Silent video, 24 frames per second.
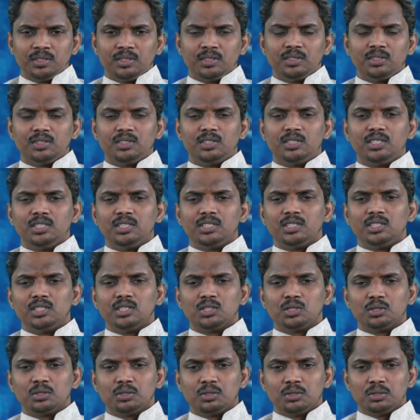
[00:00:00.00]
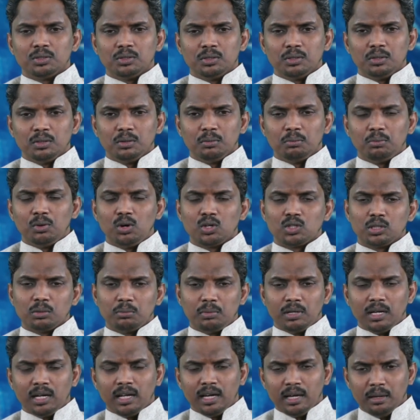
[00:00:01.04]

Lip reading: this is possible.